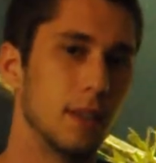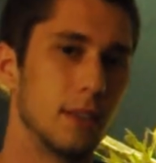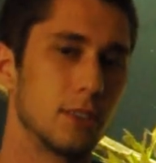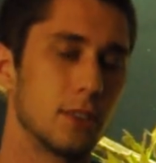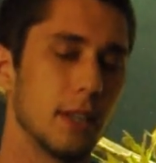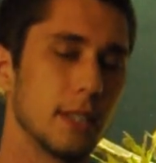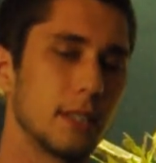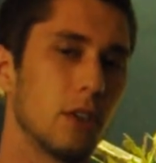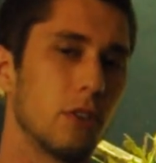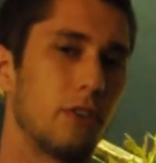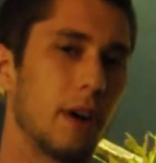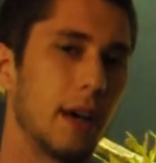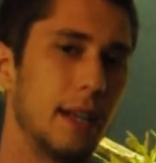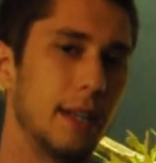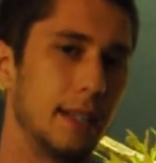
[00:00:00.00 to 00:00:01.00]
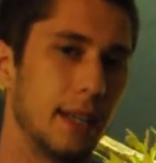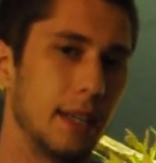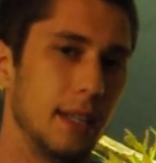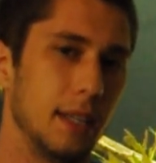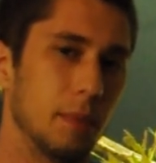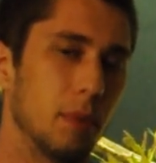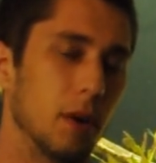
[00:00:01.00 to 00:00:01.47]
So that's all fine and
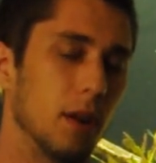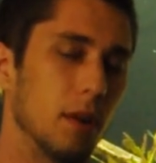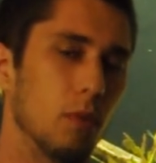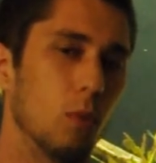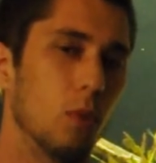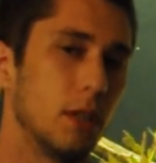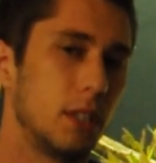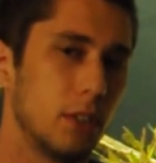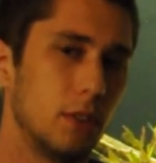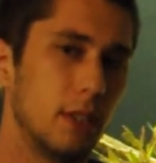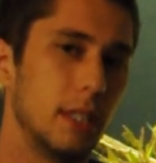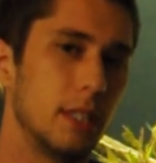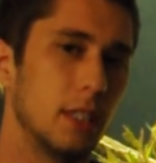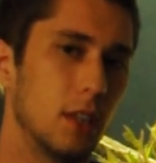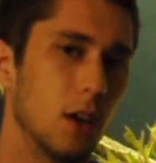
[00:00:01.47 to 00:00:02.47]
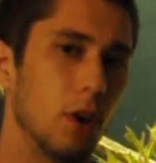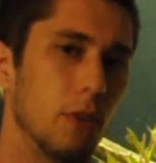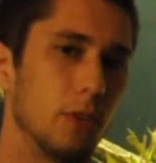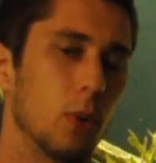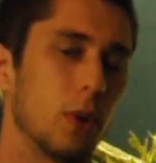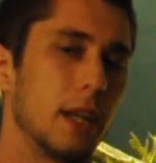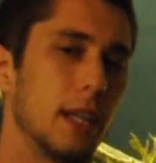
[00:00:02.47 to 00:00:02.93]
dandy, but what do you need to know
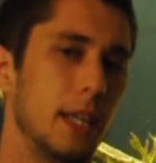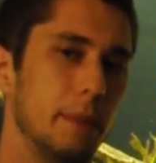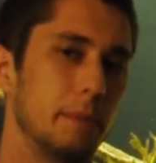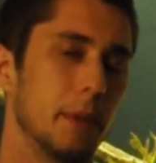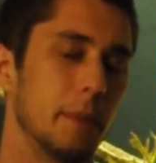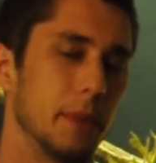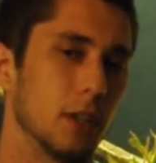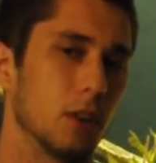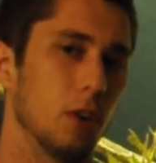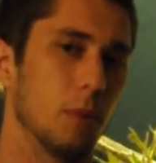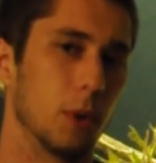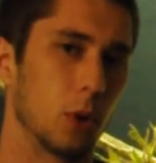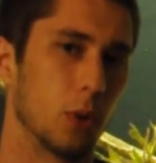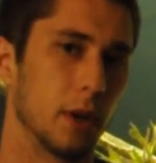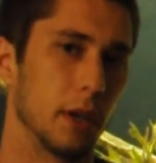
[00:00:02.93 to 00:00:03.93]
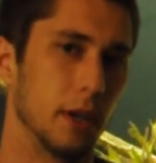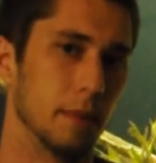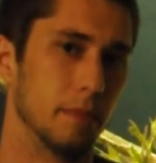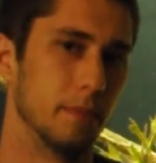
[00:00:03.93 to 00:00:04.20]
if you want to keep them in your home aquarium?